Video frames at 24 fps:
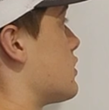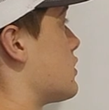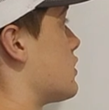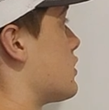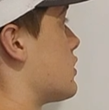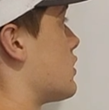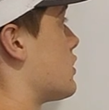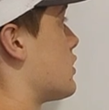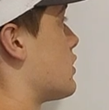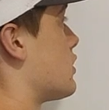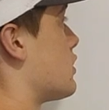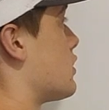
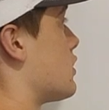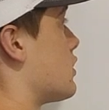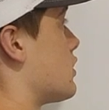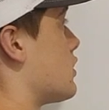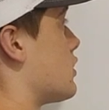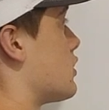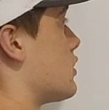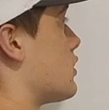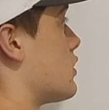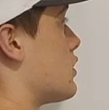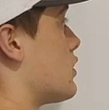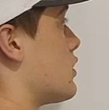
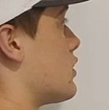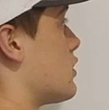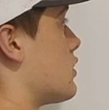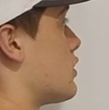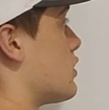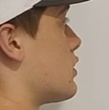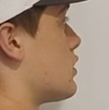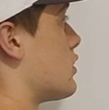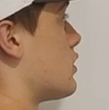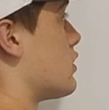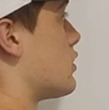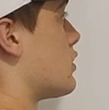
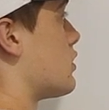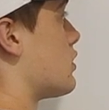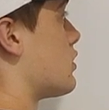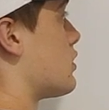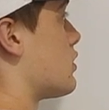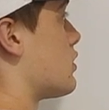Nothing is said.